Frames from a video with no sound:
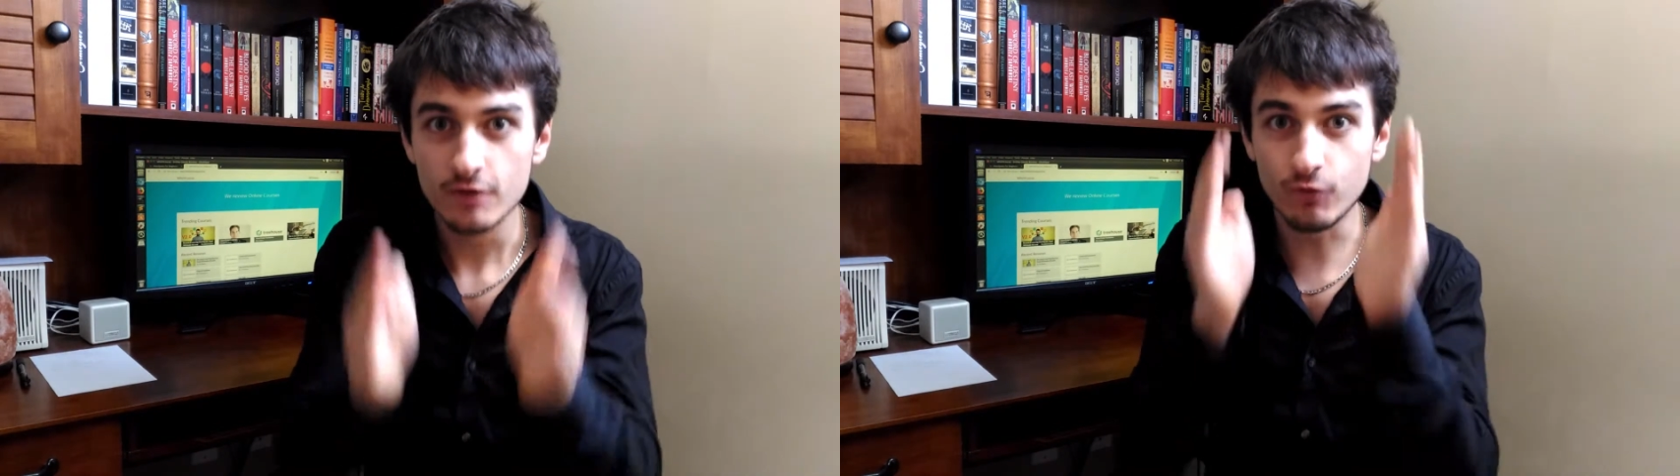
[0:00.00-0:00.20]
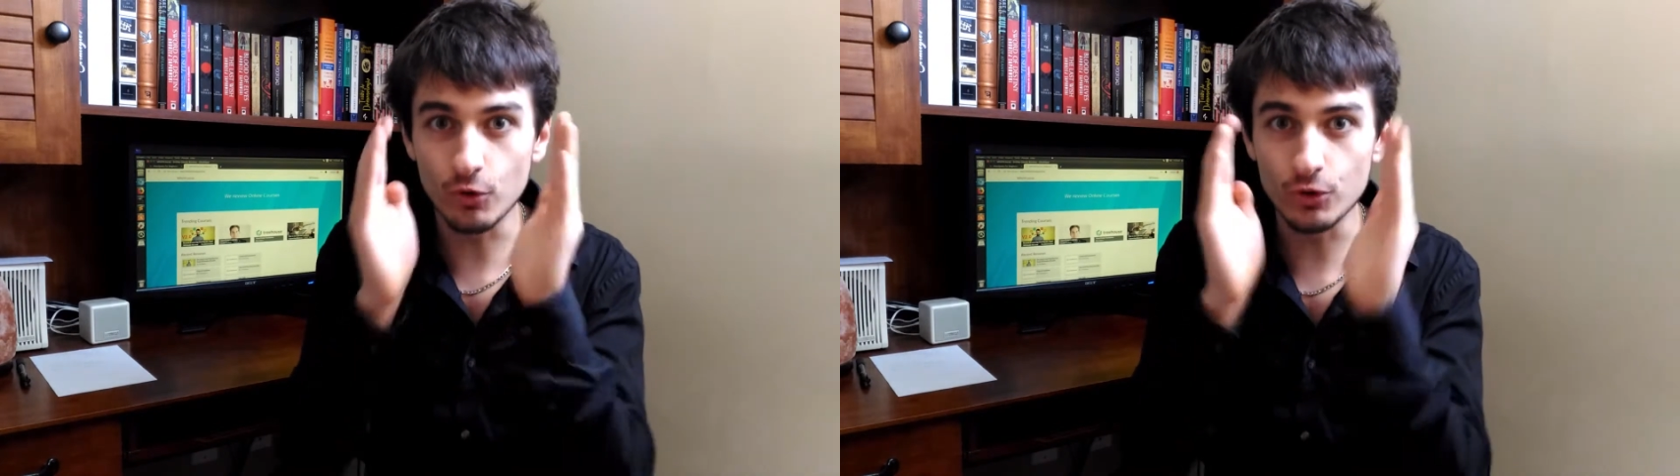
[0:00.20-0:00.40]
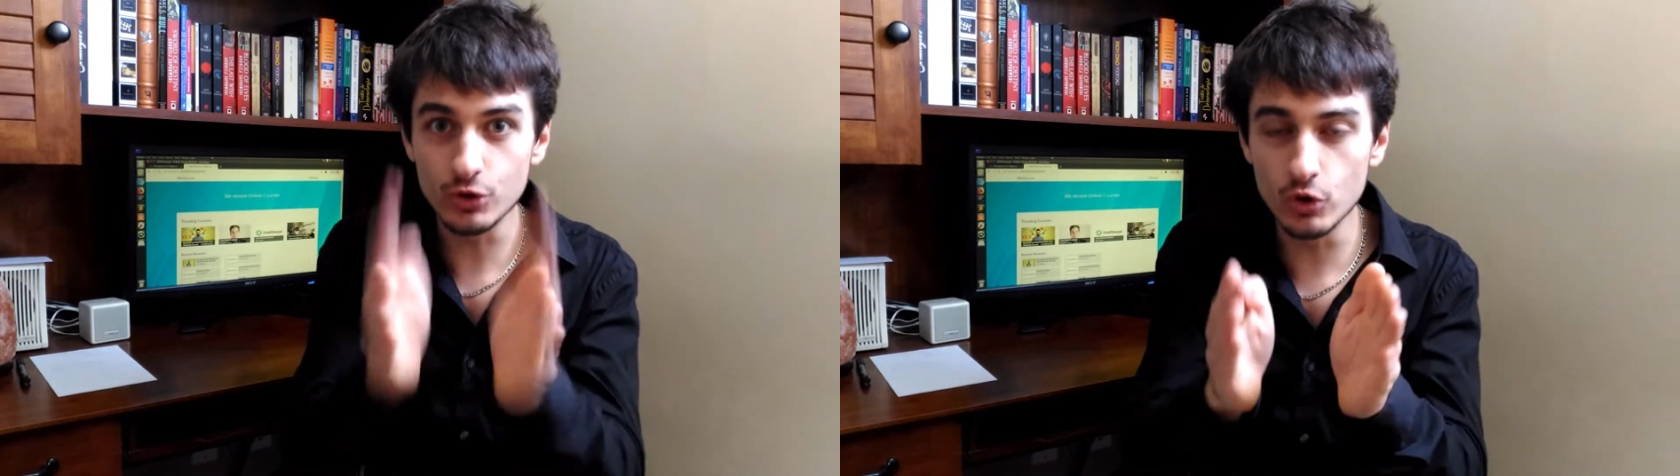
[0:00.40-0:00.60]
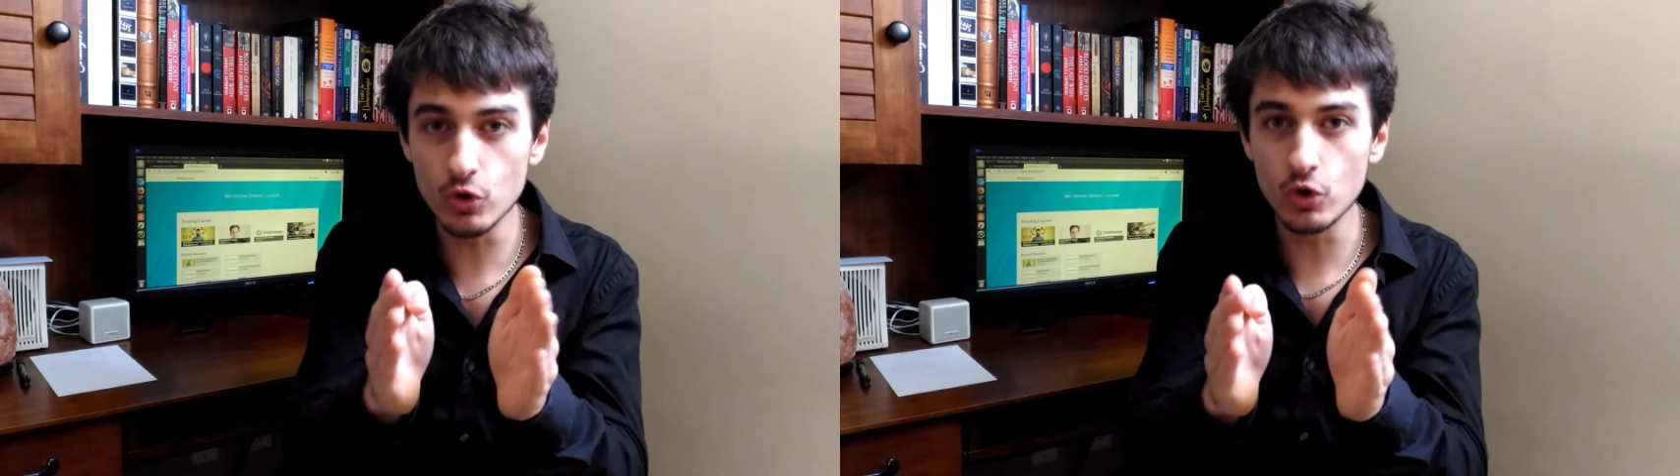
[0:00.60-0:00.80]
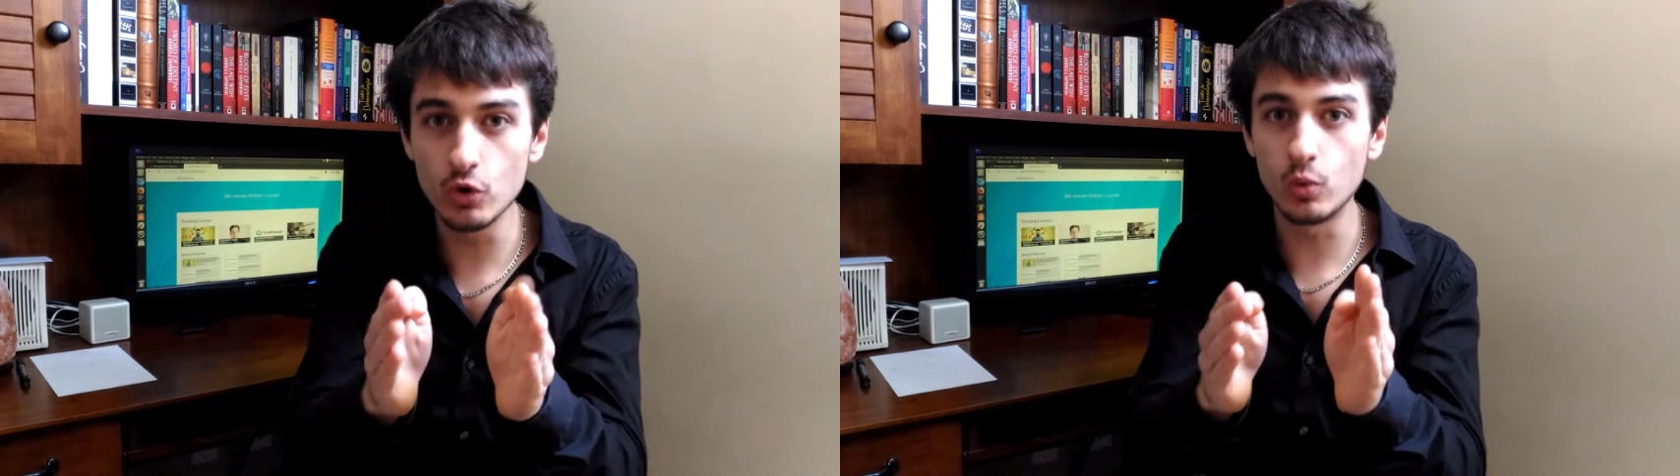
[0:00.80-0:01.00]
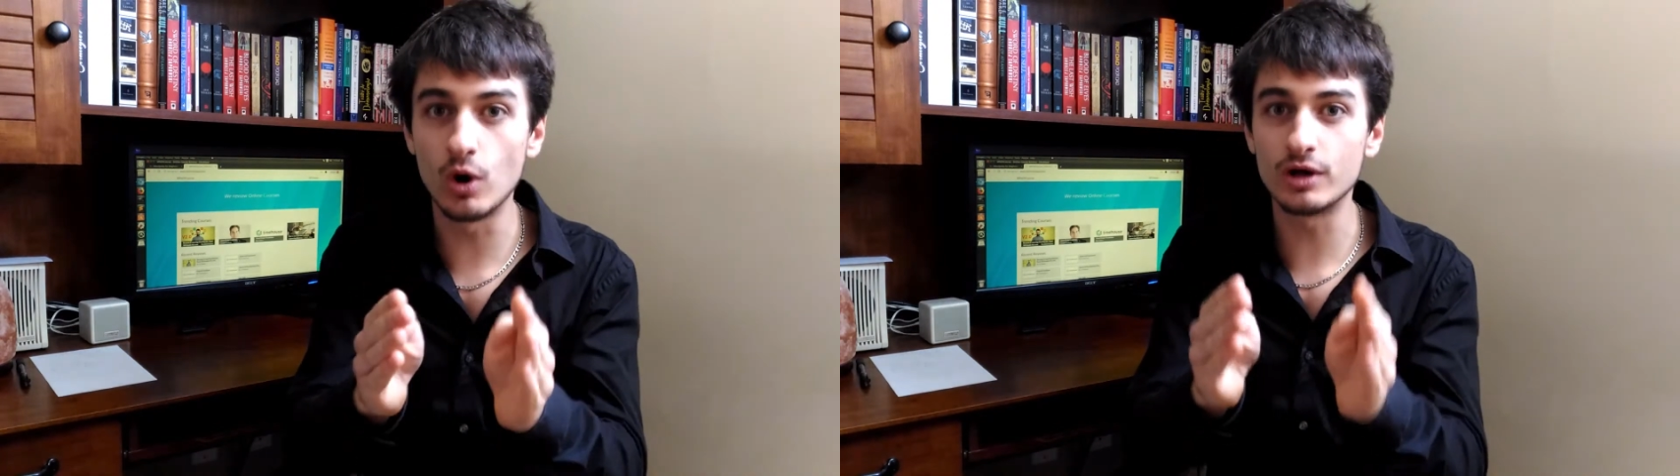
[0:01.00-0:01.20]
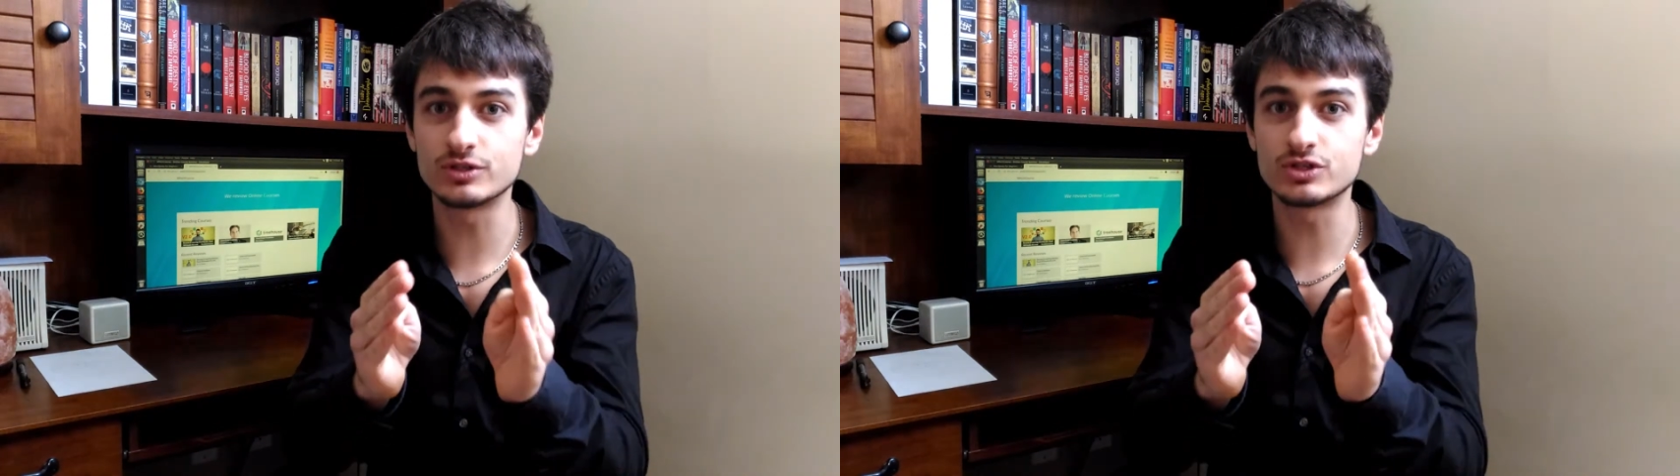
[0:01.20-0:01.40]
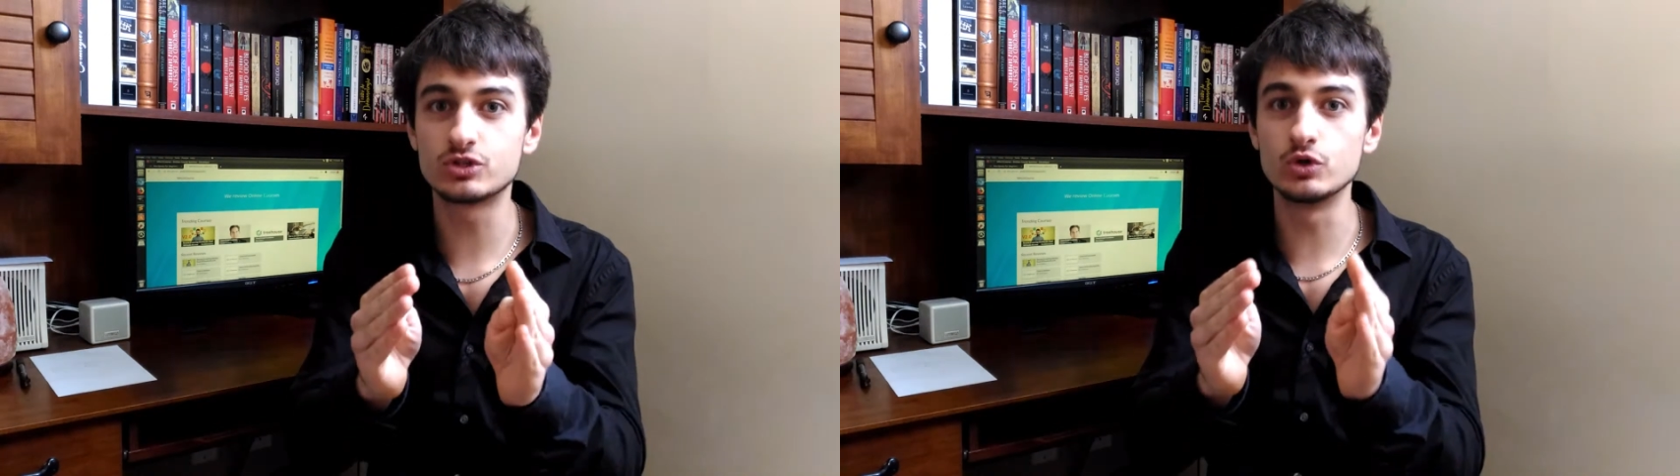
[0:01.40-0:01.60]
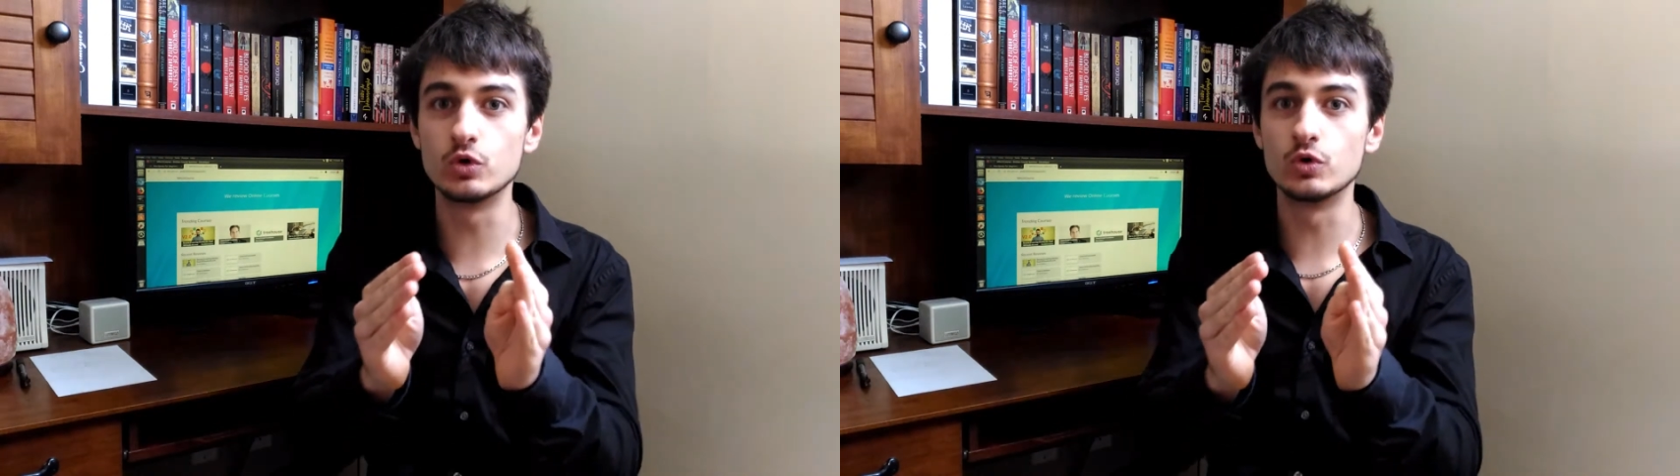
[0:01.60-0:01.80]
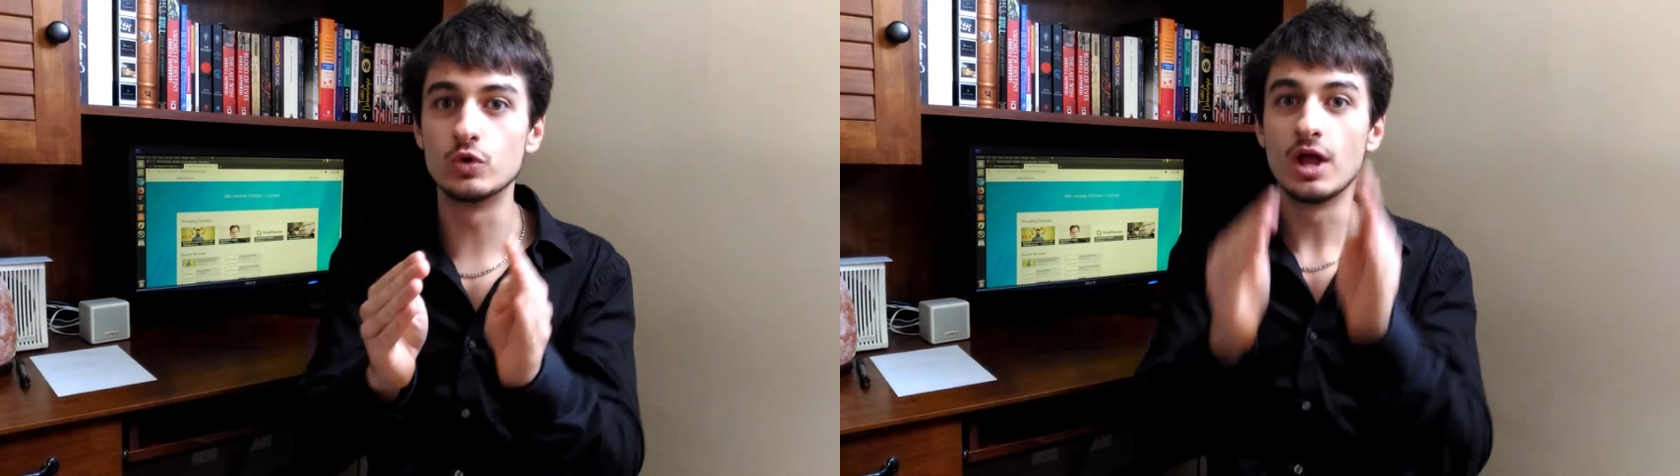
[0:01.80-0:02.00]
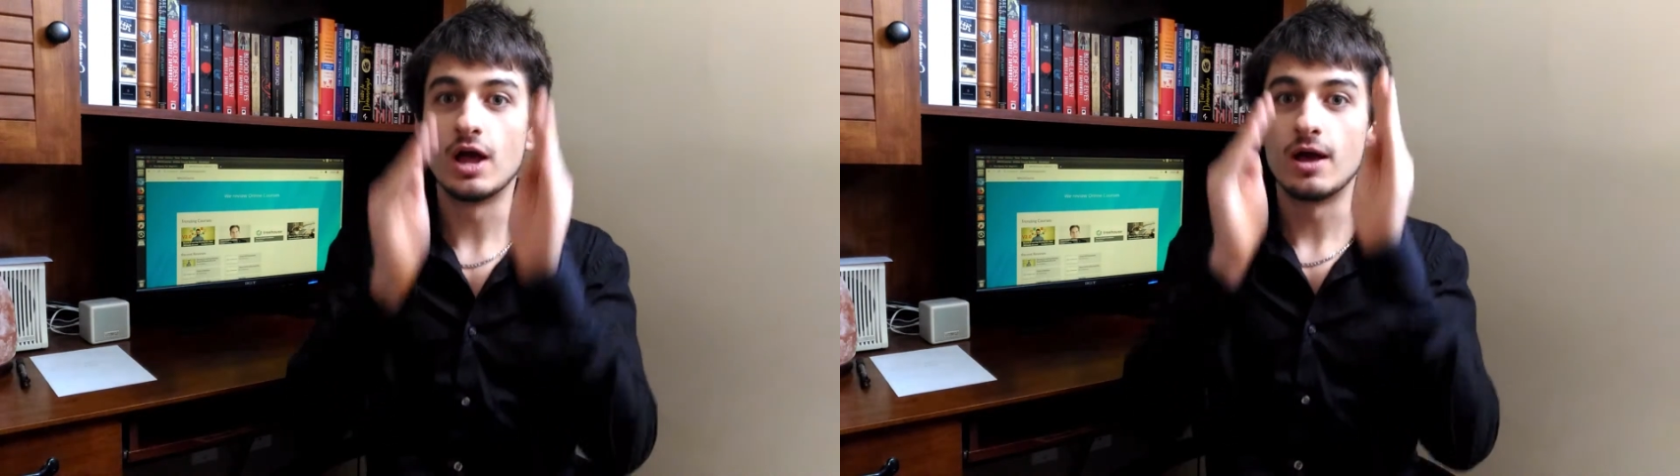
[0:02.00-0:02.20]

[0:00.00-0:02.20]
For you who wants to